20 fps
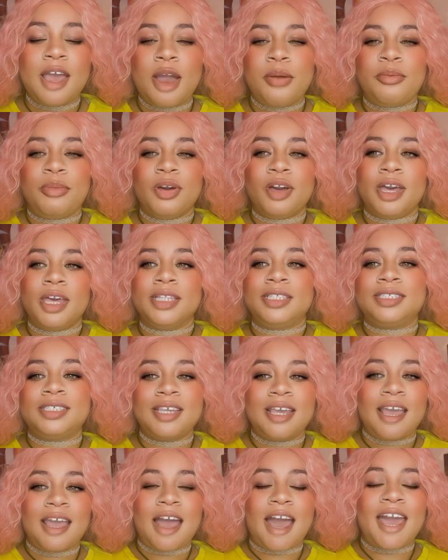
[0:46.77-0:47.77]
but
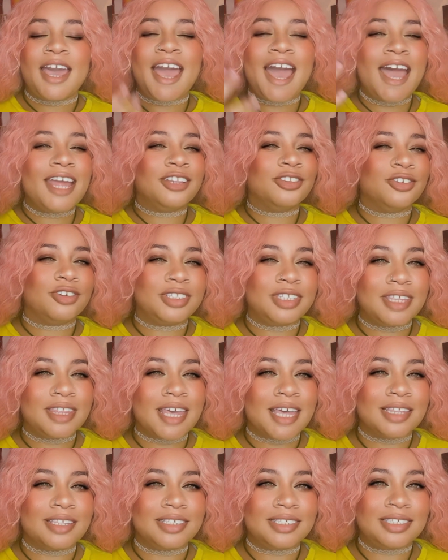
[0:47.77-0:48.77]
I hadn't looked at
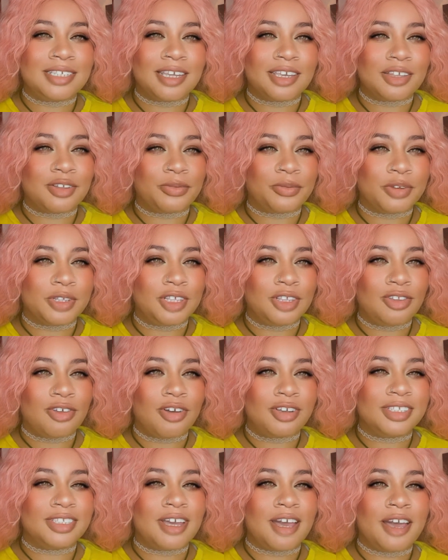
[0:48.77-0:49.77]
that list in like a really
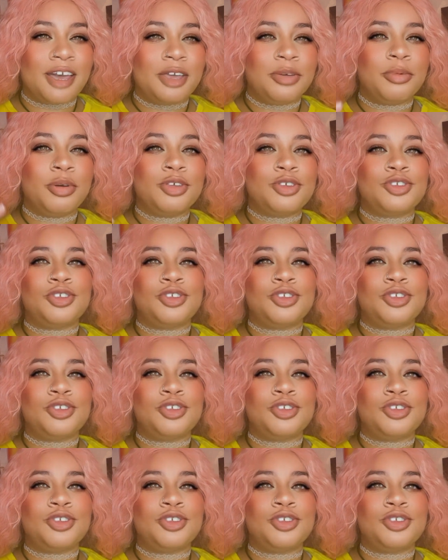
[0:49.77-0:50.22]
long time.